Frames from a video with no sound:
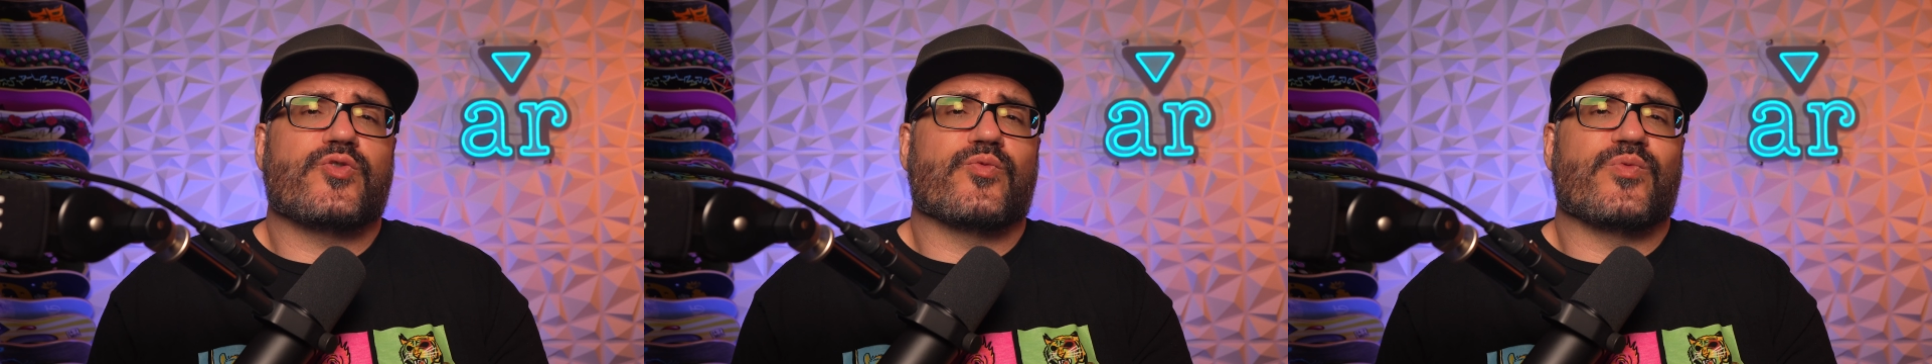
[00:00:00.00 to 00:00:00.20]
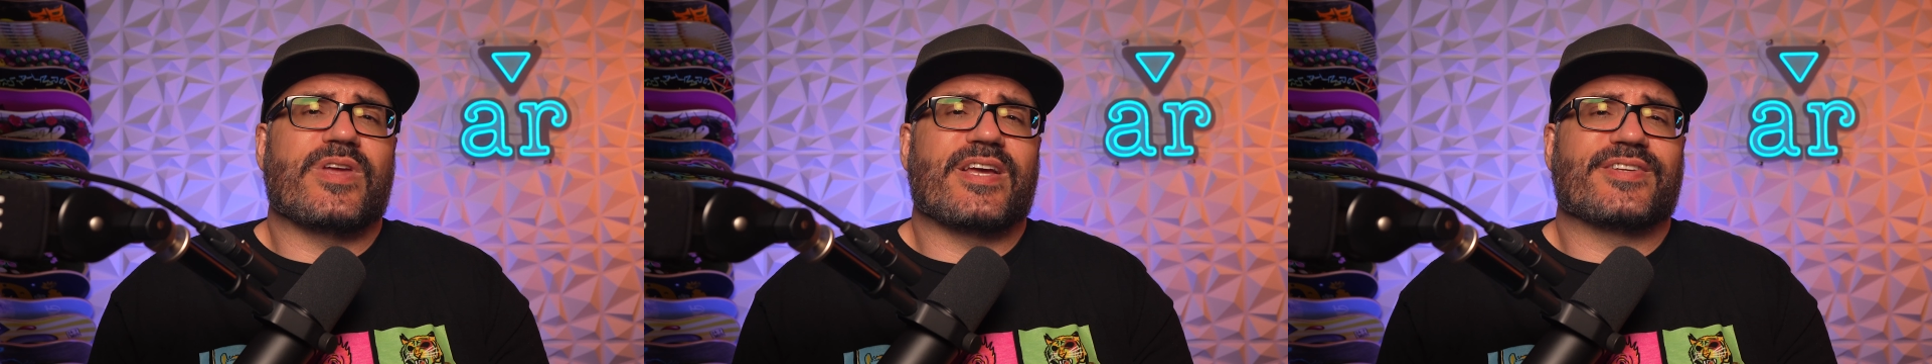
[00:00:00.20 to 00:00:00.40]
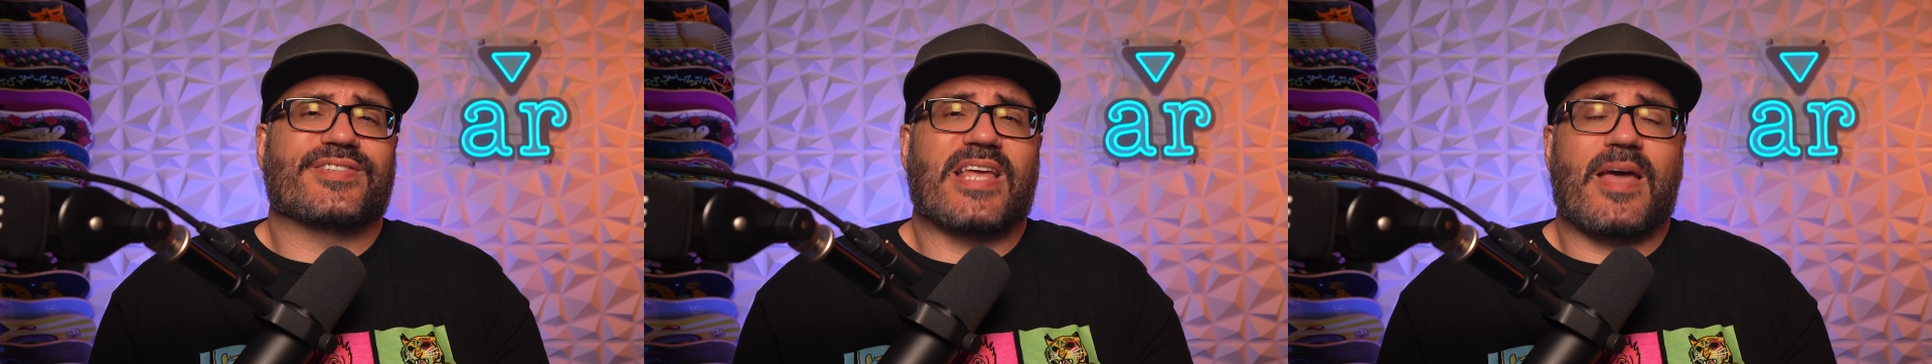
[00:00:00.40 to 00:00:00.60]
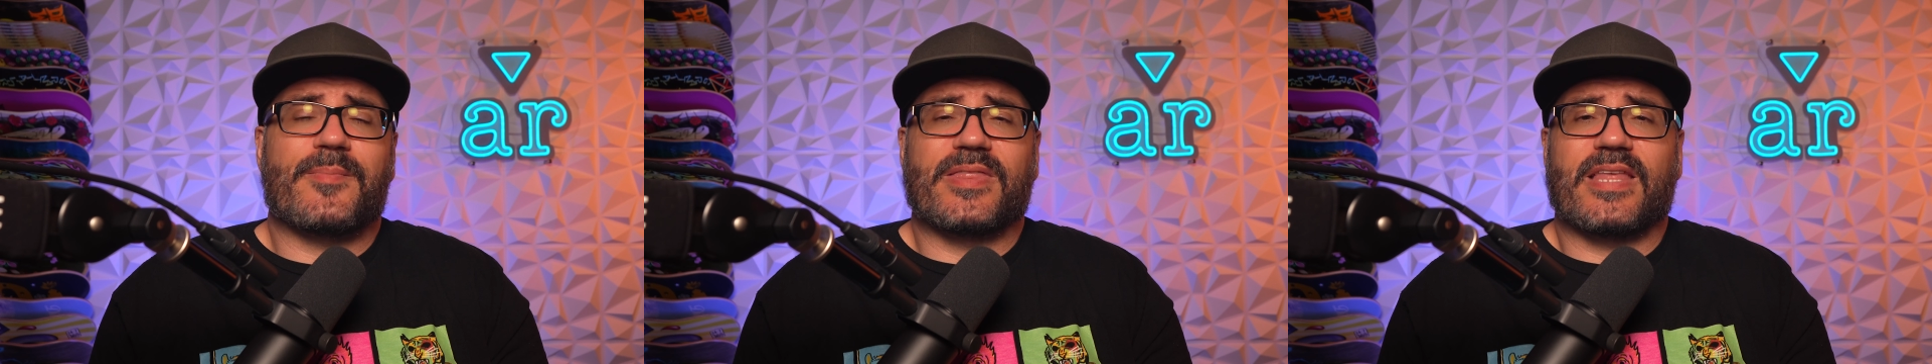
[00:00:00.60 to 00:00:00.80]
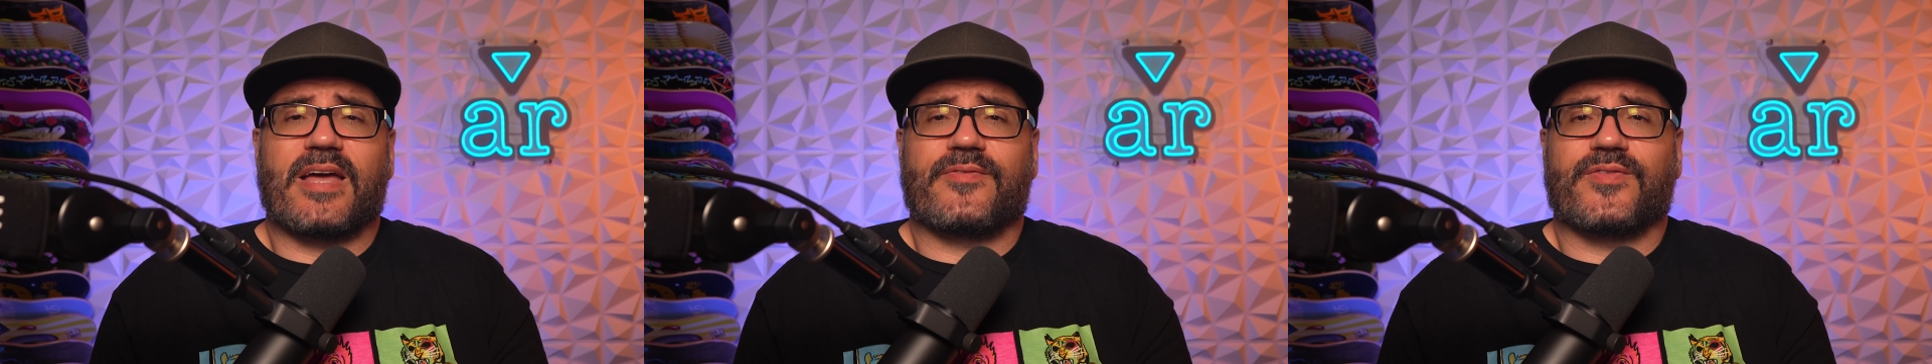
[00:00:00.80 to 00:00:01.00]
you
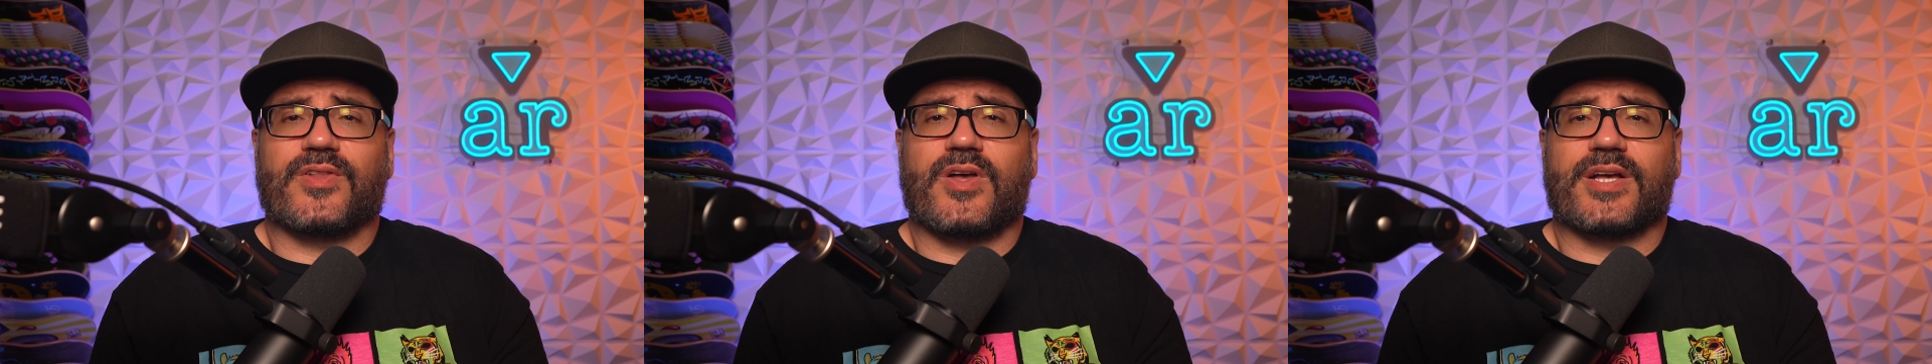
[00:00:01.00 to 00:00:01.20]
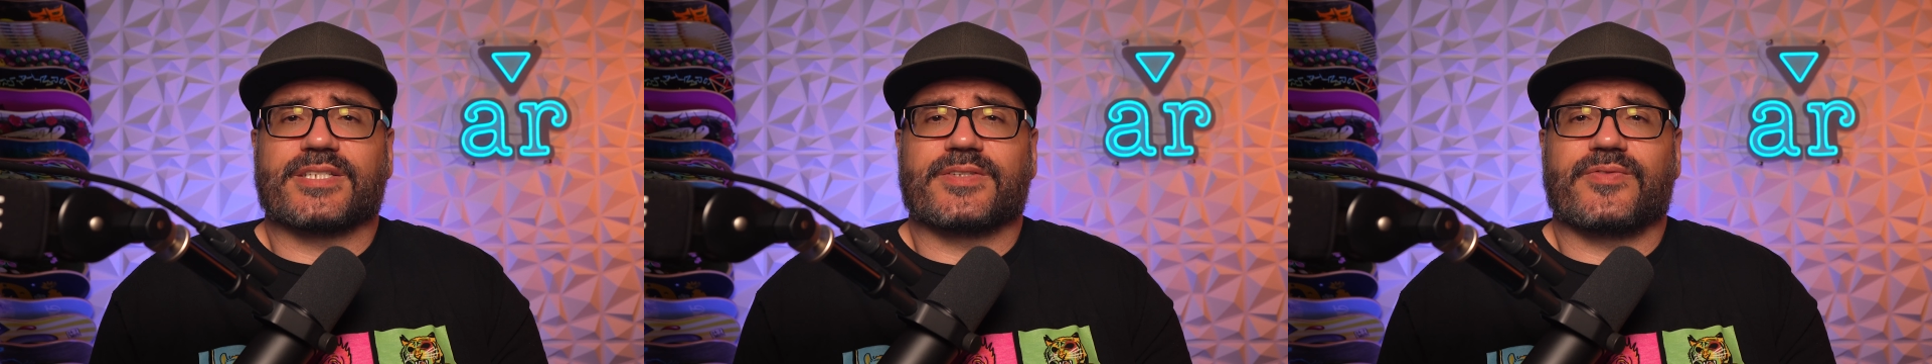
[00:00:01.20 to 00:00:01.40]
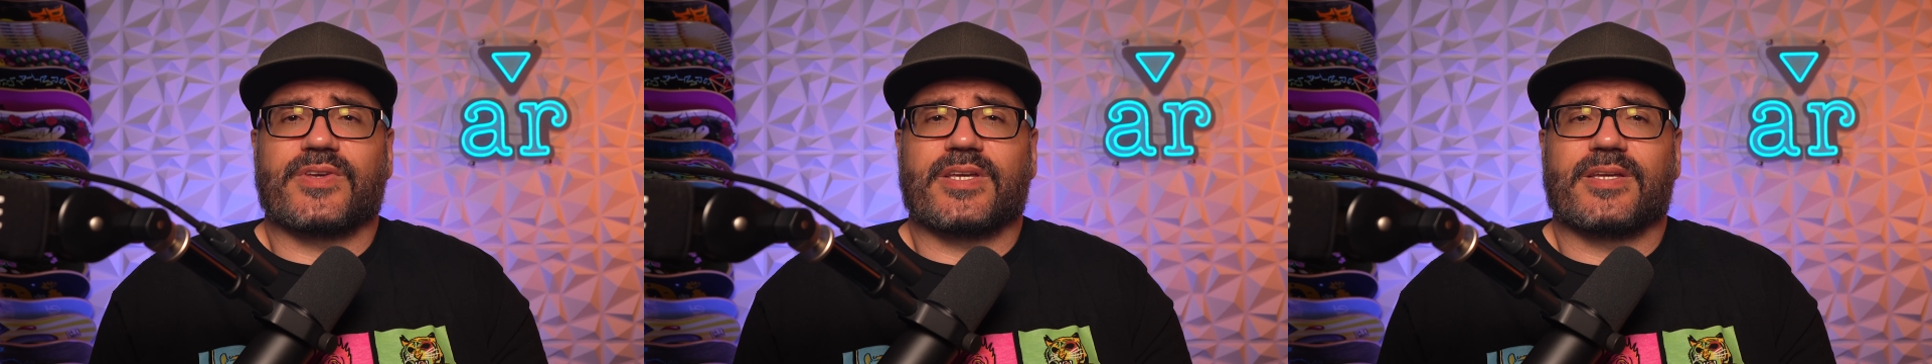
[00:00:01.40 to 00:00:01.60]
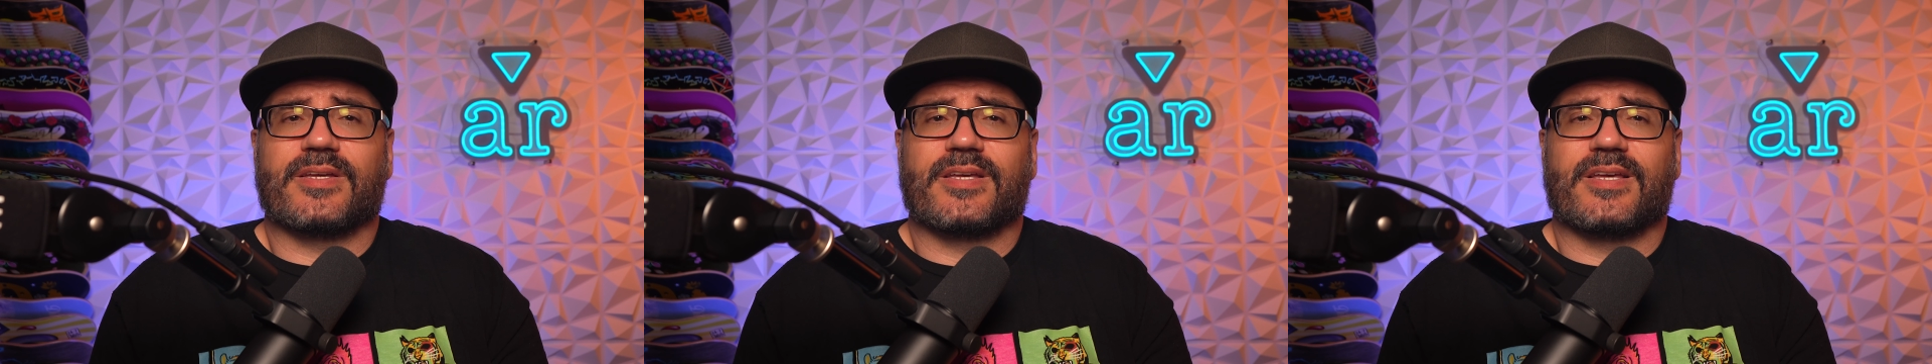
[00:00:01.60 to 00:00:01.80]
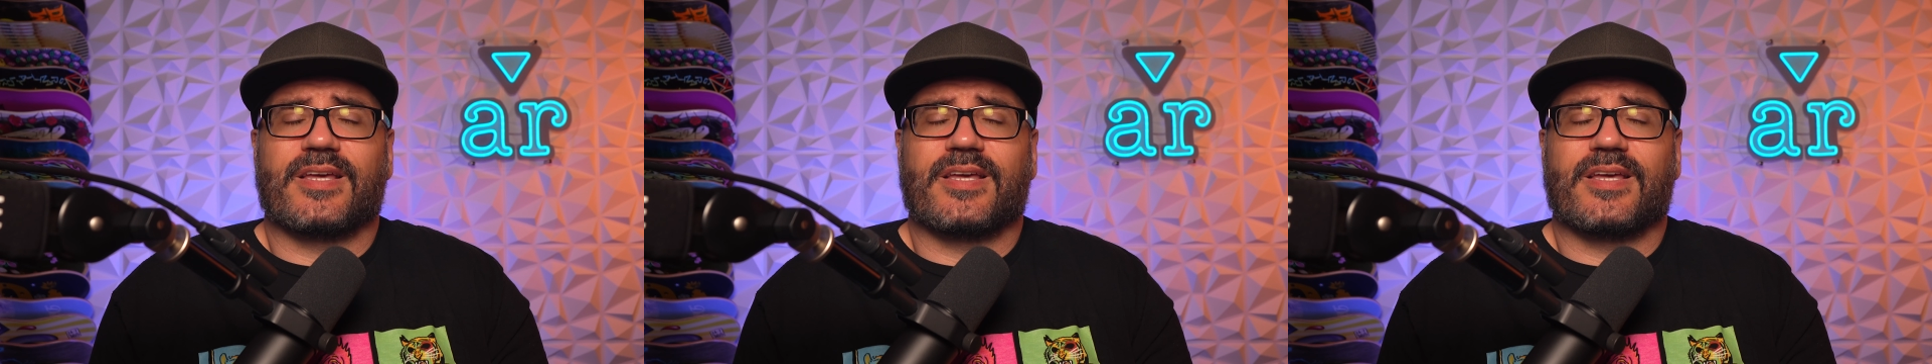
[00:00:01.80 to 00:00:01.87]
re-examine that philosophy.